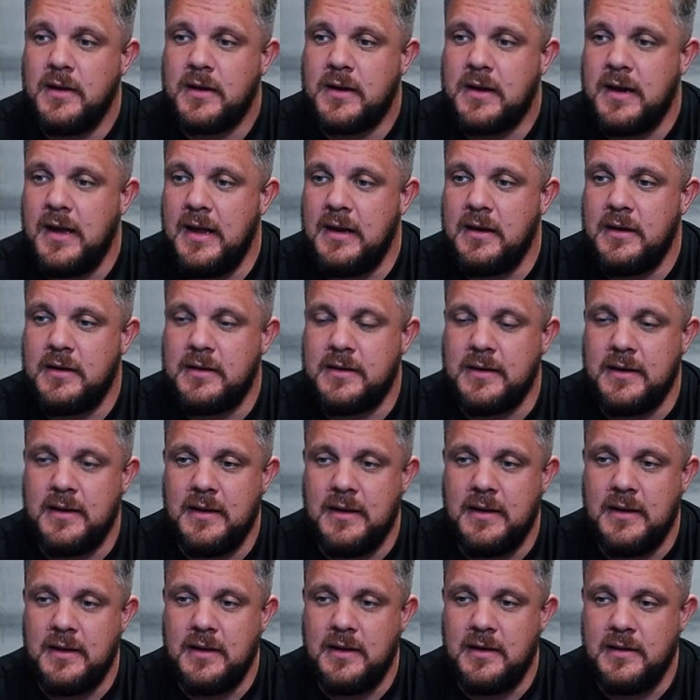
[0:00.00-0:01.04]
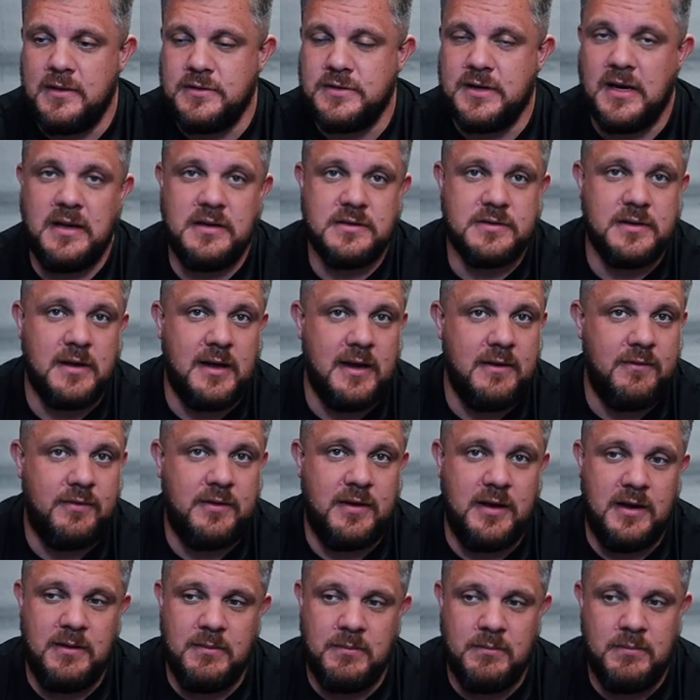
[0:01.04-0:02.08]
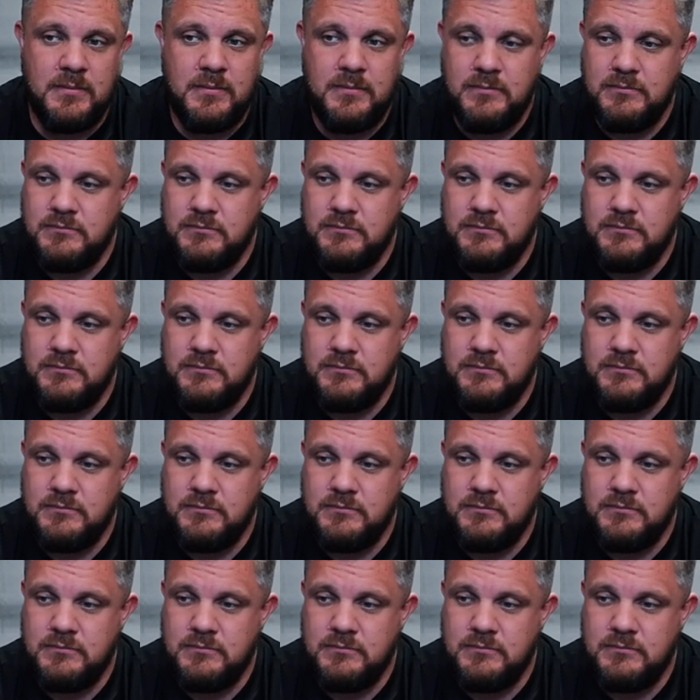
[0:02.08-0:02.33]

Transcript: Credit to the Giants Live team,